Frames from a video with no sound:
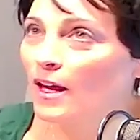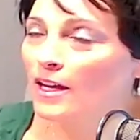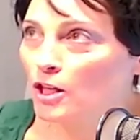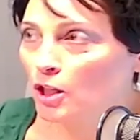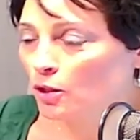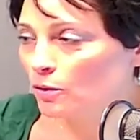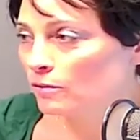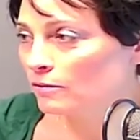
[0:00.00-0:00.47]

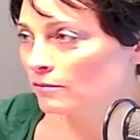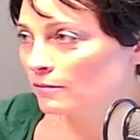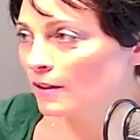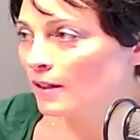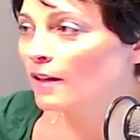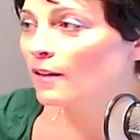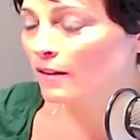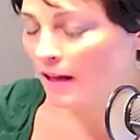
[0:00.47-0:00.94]
Thank you.
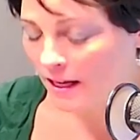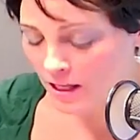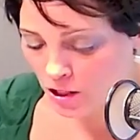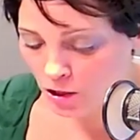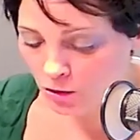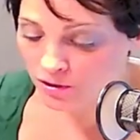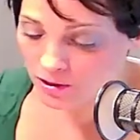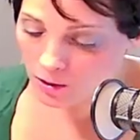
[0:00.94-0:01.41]

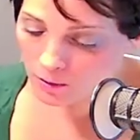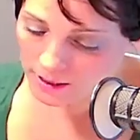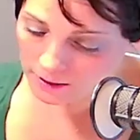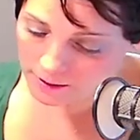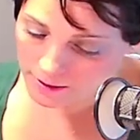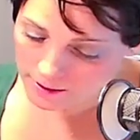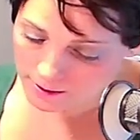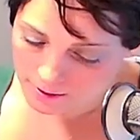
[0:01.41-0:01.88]
So
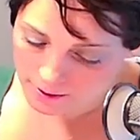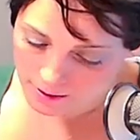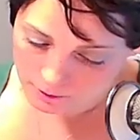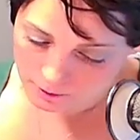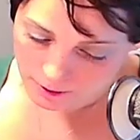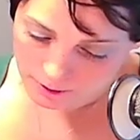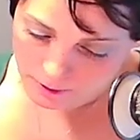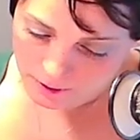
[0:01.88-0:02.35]
he lists,
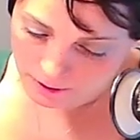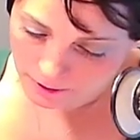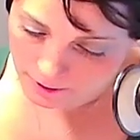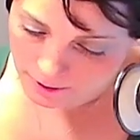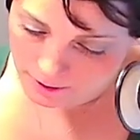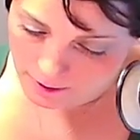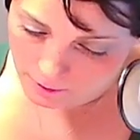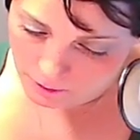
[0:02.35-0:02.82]
let me
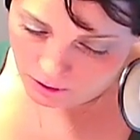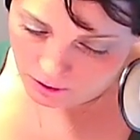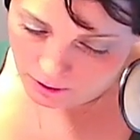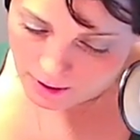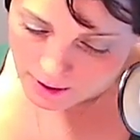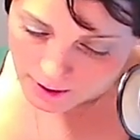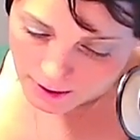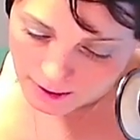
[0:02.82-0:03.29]
look at the number.